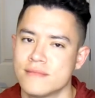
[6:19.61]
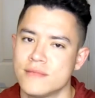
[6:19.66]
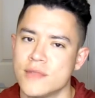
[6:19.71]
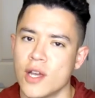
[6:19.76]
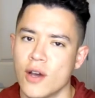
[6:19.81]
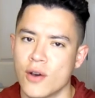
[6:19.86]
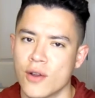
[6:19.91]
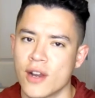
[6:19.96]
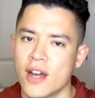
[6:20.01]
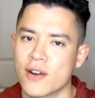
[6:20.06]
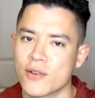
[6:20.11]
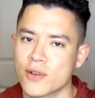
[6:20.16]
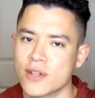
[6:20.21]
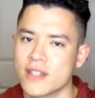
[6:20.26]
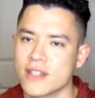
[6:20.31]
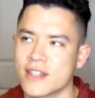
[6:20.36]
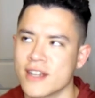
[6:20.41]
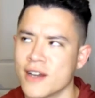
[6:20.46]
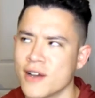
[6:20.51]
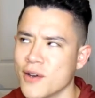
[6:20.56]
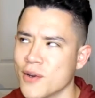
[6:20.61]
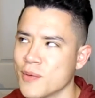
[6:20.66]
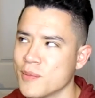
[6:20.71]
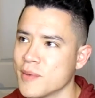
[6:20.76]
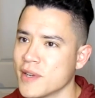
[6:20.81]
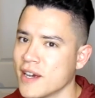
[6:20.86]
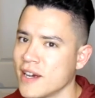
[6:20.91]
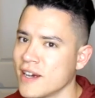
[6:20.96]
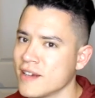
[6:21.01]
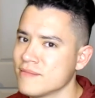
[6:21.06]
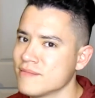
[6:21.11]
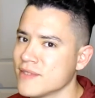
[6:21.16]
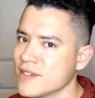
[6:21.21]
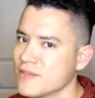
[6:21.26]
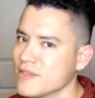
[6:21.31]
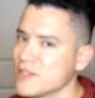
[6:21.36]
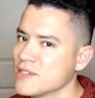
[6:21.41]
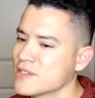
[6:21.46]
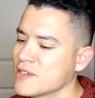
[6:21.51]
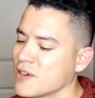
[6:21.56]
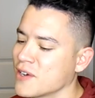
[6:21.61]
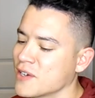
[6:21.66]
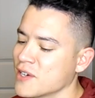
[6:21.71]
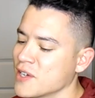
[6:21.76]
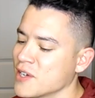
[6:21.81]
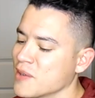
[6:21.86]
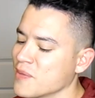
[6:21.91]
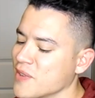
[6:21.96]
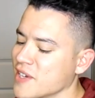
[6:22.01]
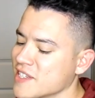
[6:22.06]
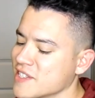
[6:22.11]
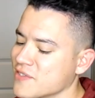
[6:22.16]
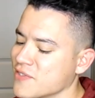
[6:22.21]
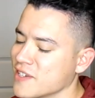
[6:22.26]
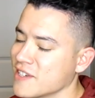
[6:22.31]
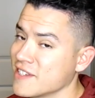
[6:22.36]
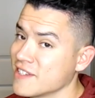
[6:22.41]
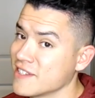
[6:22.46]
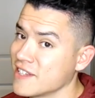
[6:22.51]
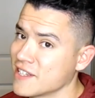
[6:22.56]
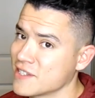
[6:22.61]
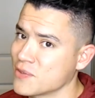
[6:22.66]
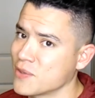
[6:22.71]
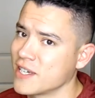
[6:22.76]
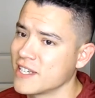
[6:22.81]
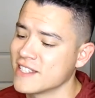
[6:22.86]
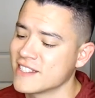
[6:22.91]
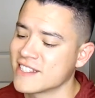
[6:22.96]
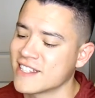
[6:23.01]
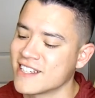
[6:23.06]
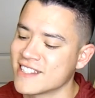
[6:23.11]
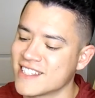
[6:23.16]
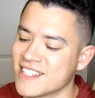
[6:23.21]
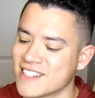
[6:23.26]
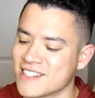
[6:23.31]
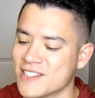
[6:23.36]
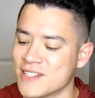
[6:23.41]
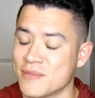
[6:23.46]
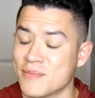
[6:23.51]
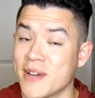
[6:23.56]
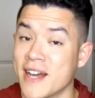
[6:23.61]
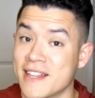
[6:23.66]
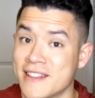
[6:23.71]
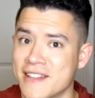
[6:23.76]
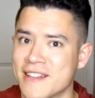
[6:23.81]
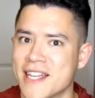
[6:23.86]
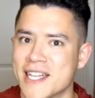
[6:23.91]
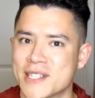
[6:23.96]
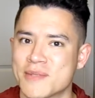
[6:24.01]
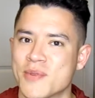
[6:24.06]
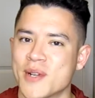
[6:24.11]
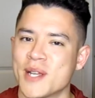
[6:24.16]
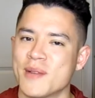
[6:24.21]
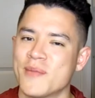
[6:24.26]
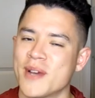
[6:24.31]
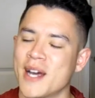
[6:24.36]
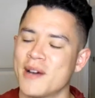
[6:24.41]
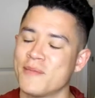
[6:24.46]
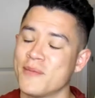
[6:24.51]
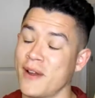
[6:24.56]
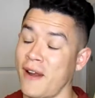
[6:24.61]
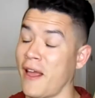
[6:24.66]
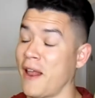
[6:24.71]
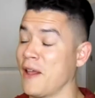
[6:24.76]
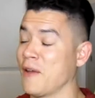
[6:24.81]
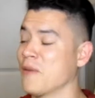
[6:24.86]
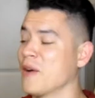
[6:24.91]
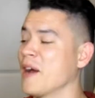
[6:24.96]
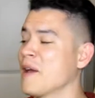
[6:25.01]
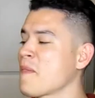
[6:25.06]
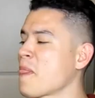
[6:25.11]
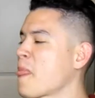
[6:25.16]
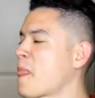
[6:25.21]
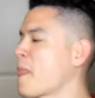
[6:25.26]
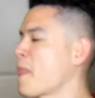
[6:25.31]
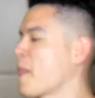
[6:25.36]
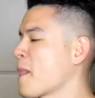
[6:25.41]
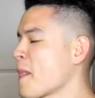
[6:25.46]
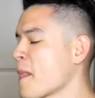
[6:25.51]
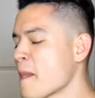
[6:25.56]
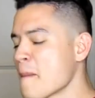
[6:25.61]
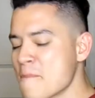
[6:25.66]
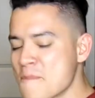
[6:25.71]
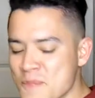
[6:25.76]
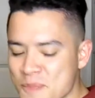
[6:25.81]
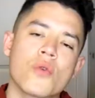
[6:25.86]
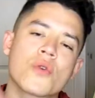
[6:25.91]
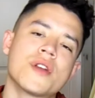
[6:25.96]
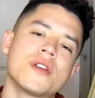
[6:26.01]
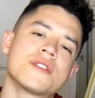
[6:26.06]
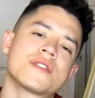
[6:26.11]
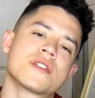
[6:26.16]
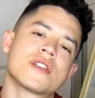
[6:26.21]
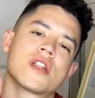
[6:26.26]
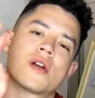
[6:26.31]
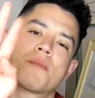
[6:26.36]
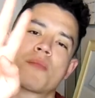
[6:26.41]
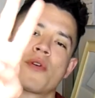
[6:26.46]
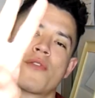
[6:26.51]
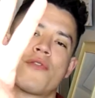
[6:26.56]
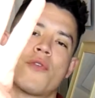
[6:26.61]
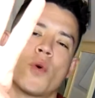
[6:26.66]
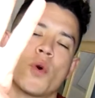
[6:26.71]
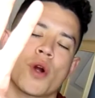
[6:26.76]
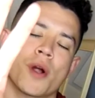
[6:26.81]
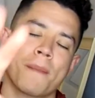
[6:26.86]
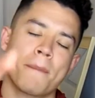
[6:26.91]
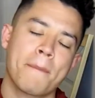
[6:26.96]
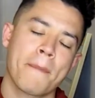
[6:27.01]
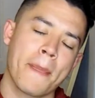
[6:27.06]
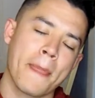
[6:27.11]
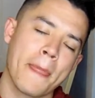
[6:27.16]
No, not really. I hope not. If he's talking to your best friend and that's why he's not texting you back, then that's pretty bad. But anyway. Reason number 4.